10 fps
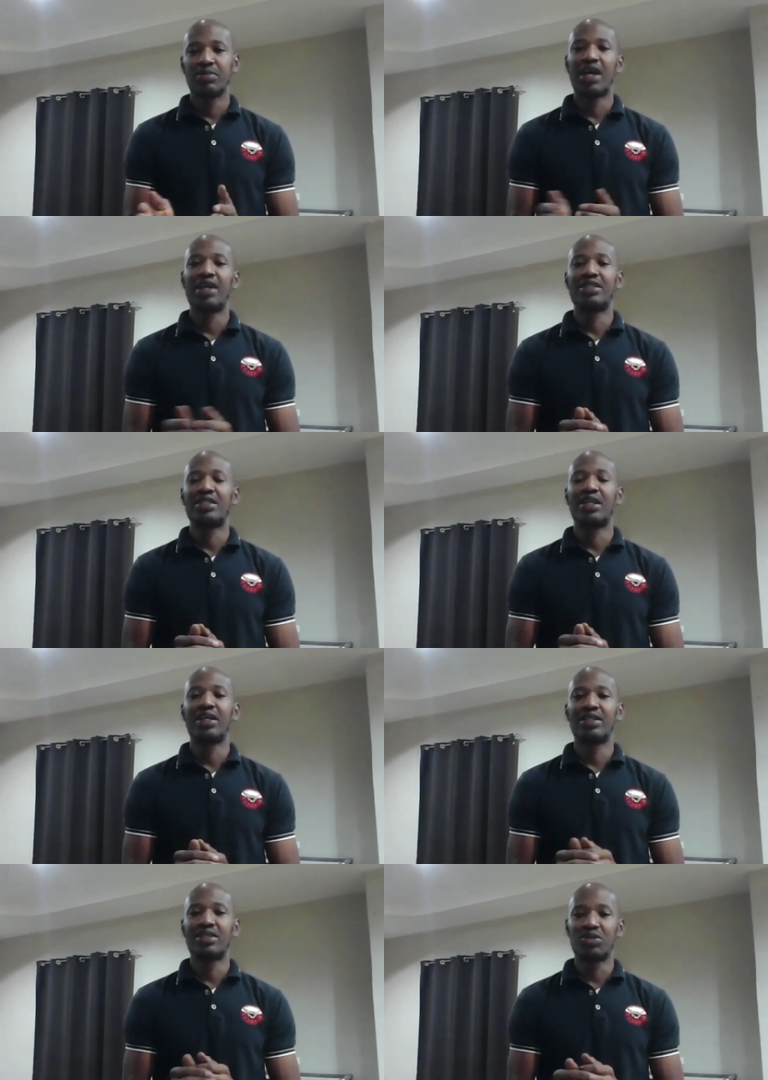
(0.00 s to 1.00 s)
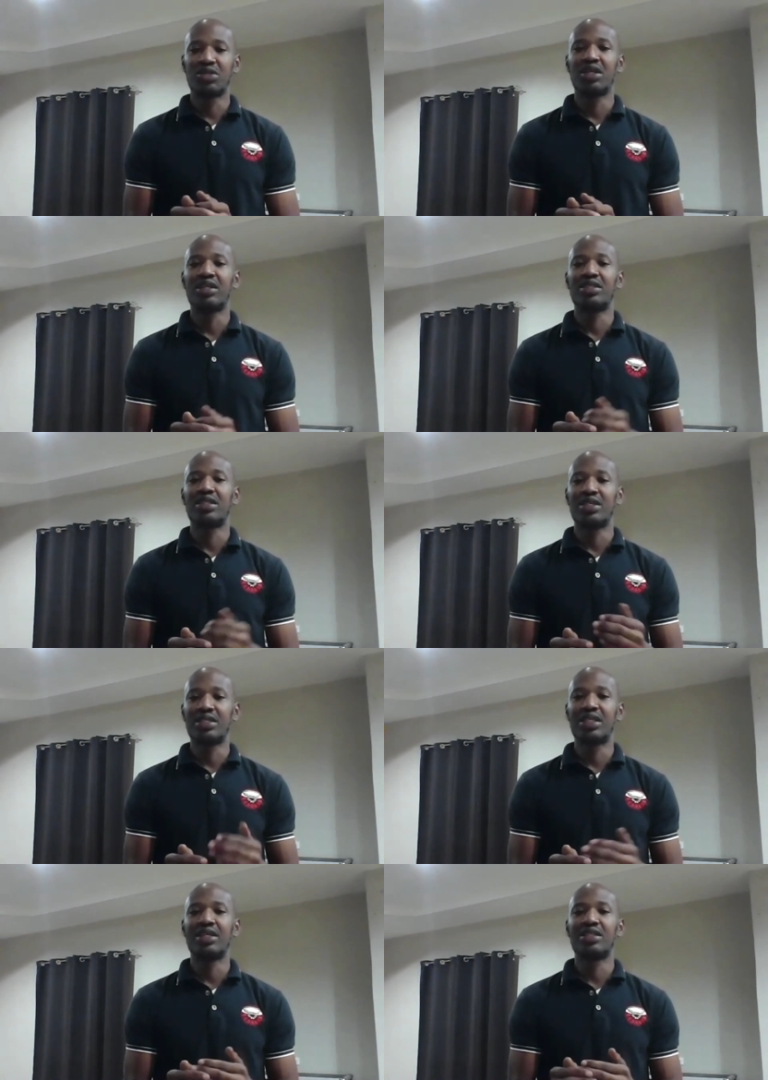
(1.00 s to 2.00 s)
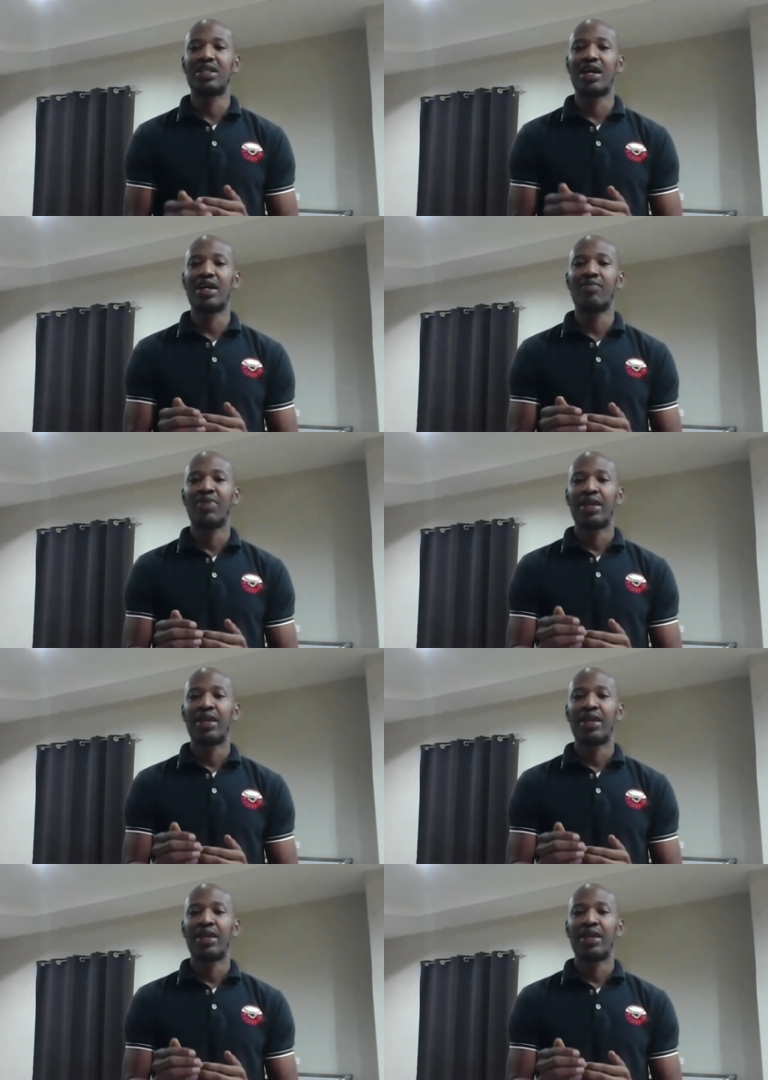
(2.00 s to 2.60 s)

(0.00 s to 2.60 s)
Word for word: isolate, social distance, stay inside,